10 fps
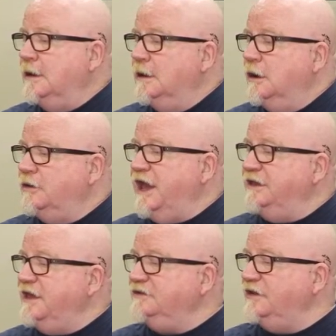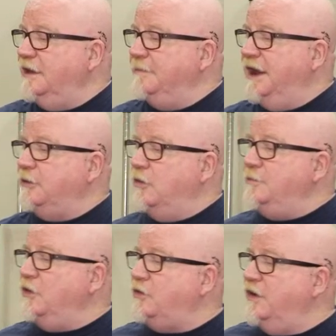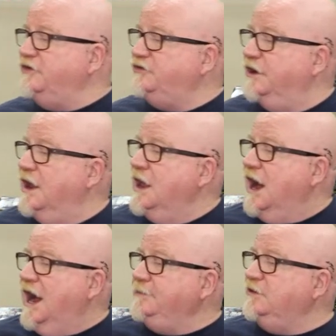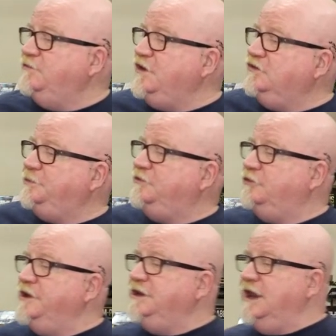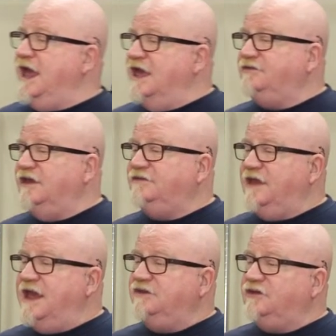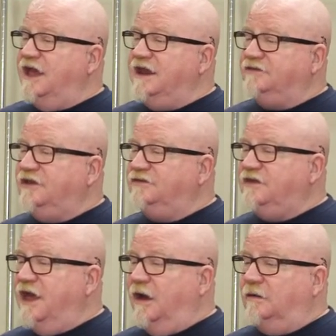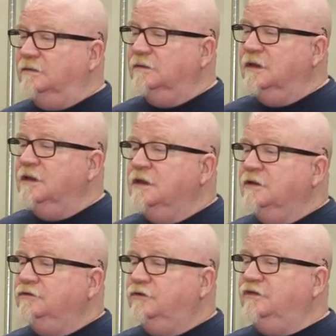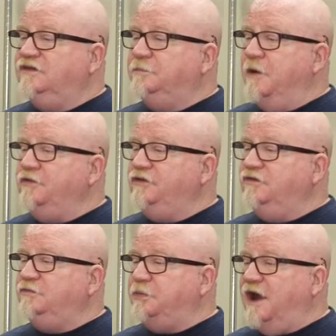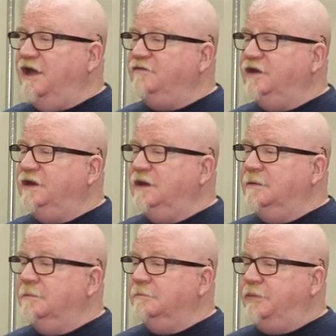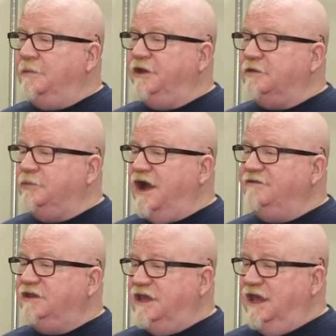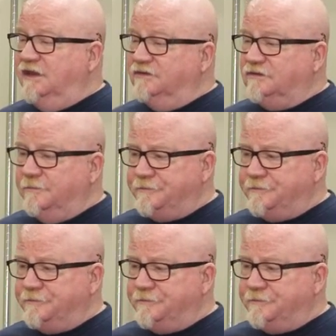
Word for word: Okay, thanks a lot, Mike. One more question. I'm confused between SSH and SSL. Do these both use private, public and private keys?